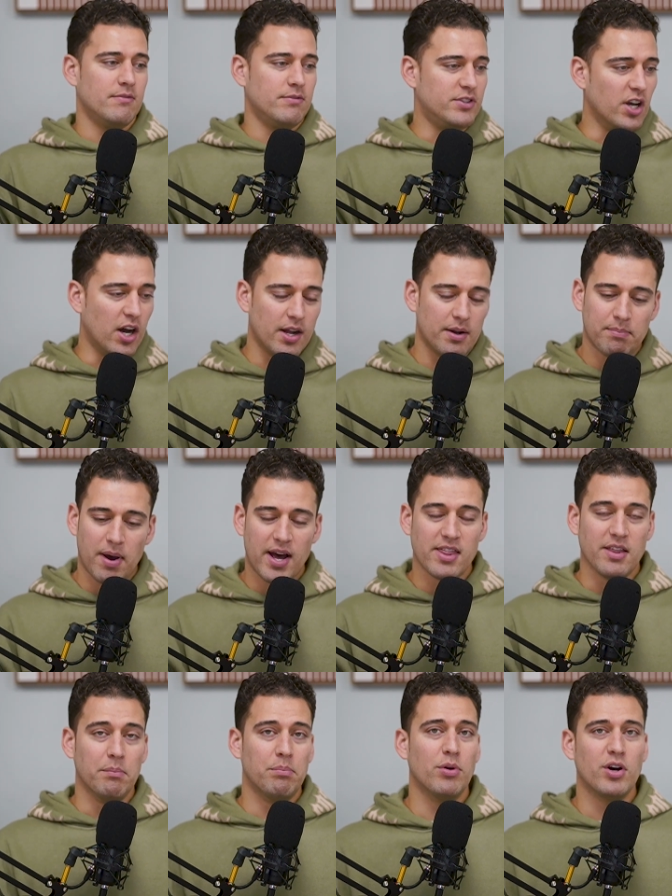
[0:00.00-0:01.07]
done by
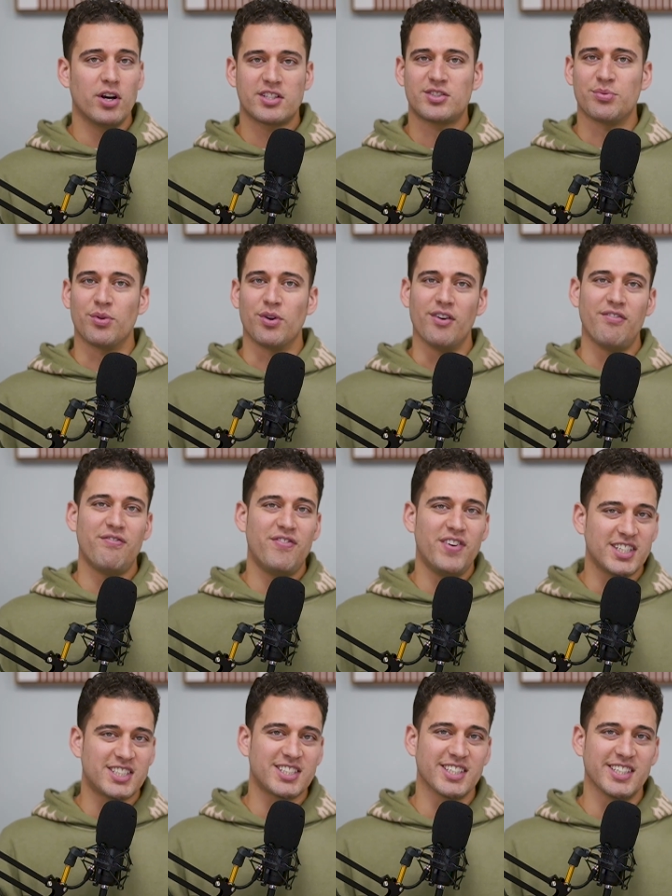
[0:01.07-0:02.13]
the books. We're
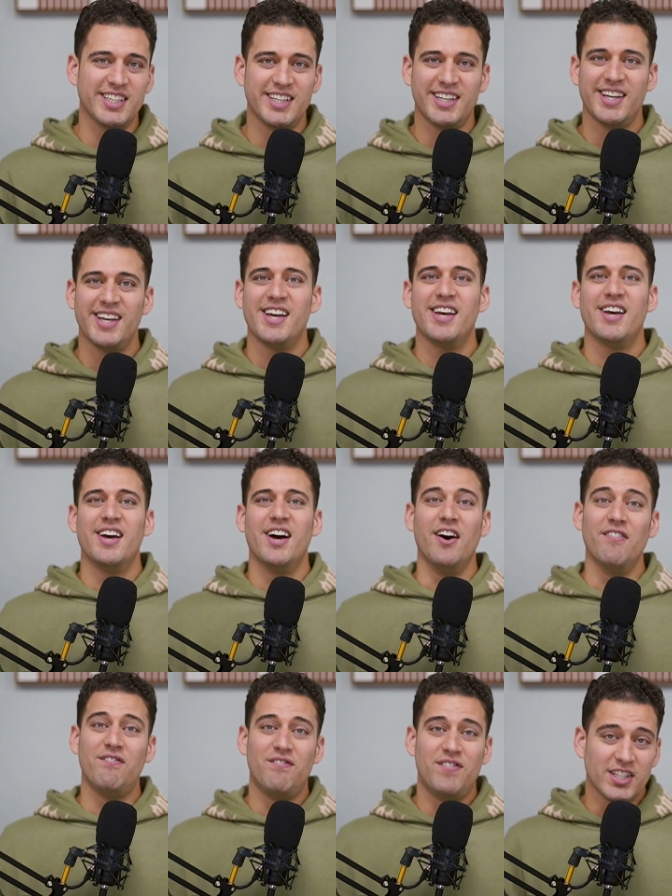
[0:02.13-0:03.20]
officially
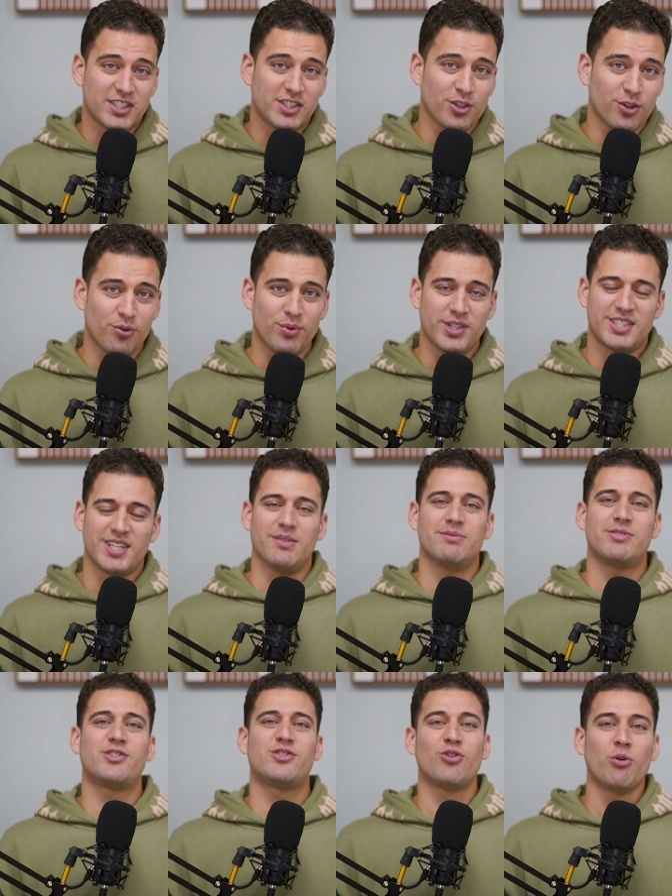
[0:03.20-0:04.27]
official, which I'm
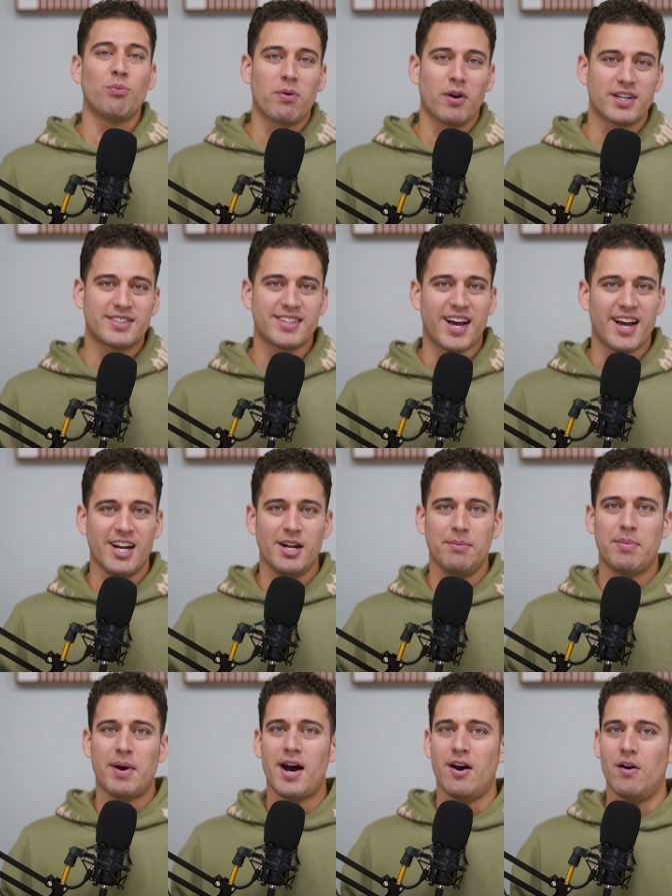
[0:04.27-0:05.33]
super excited
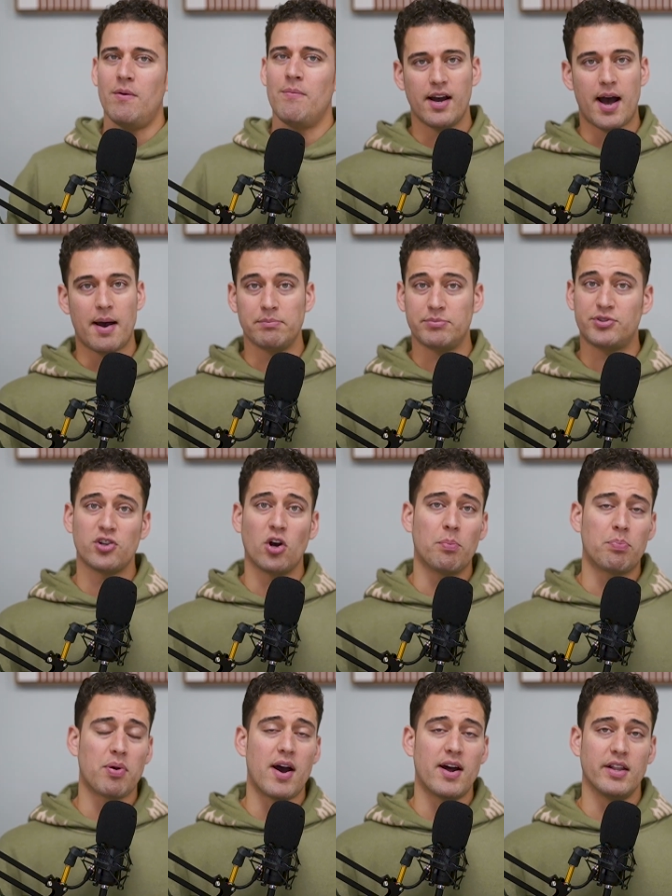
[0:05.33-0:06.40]
about. I'm so
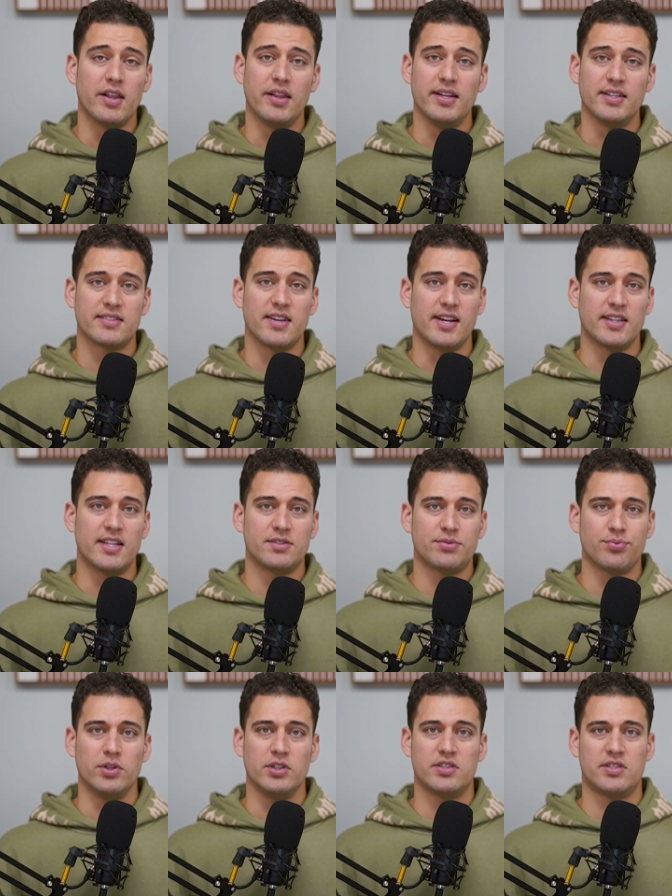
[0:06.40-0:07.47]
proud of this. Like, this
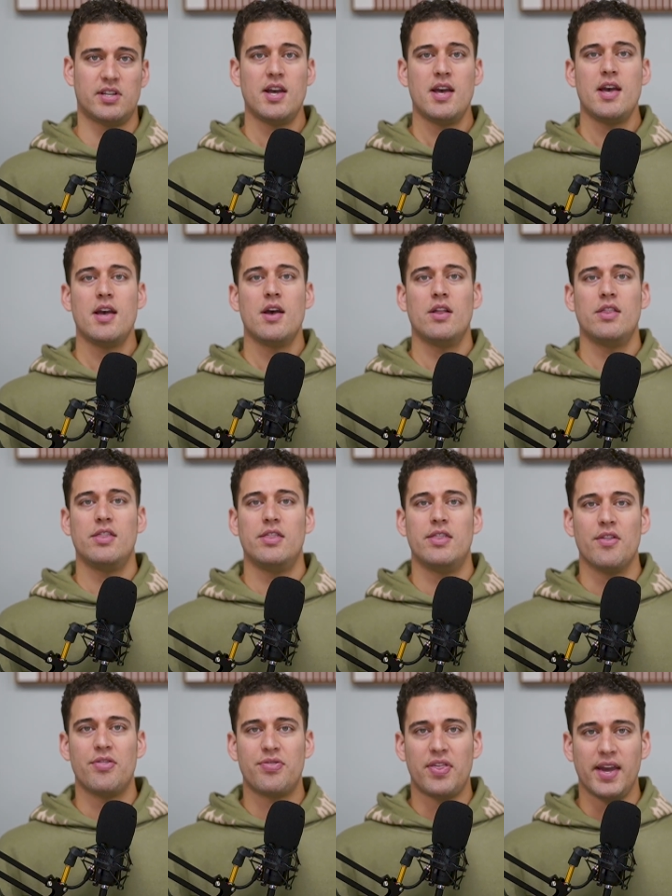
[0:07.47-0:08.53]
was the
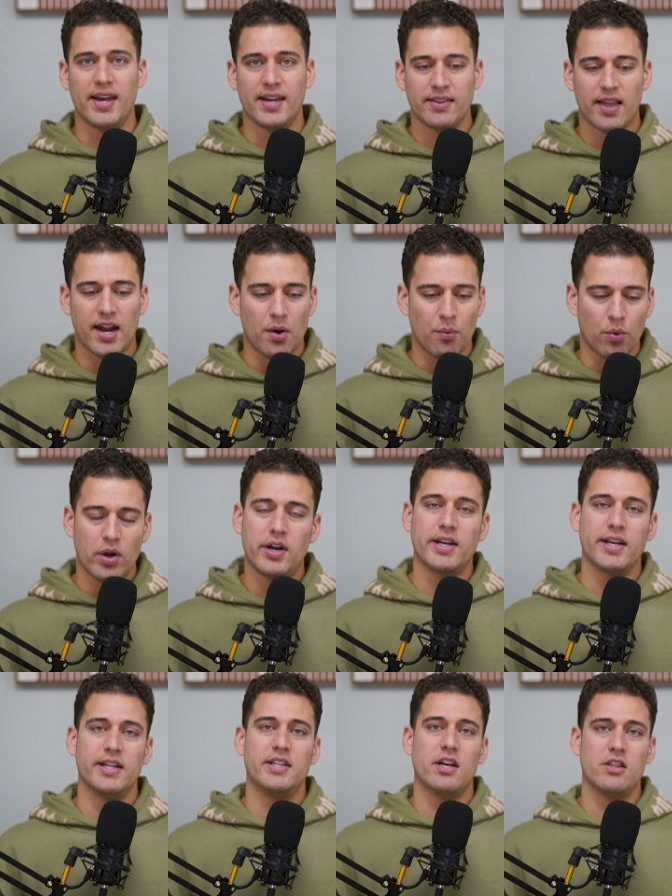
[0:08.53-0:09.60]
thing that I wanted to
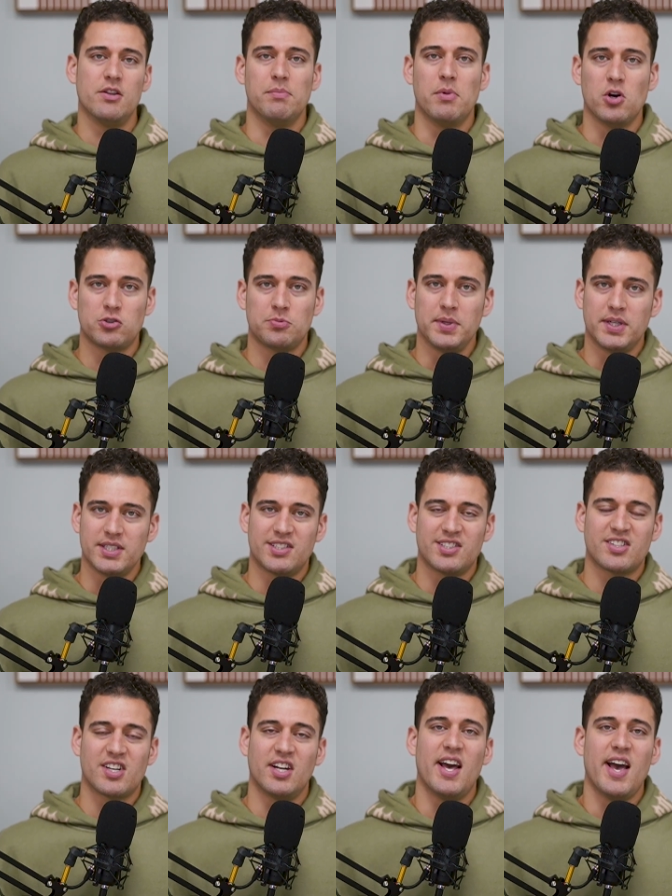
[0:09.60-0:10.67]
get done the most because it's
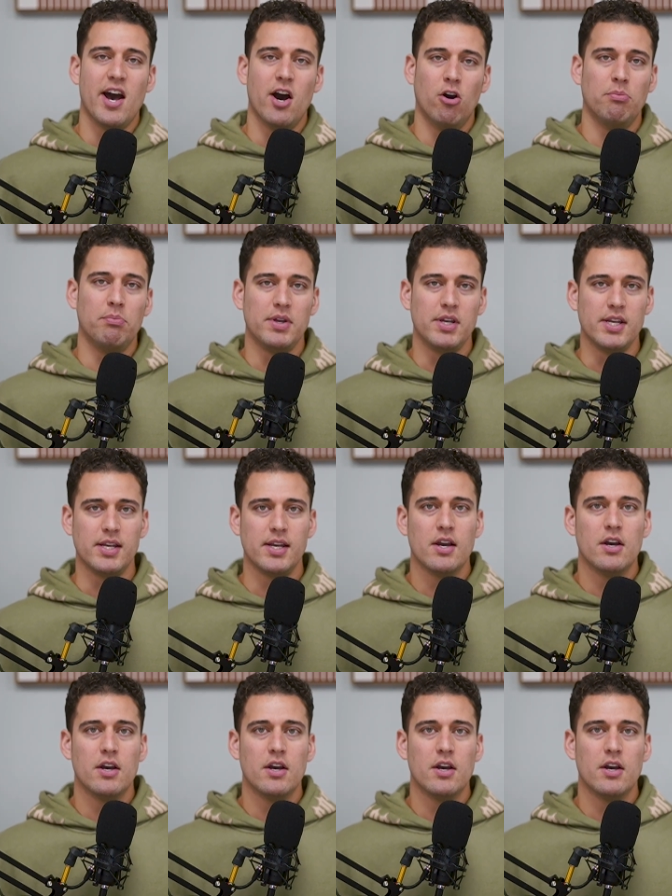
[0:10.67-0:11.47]
going to help me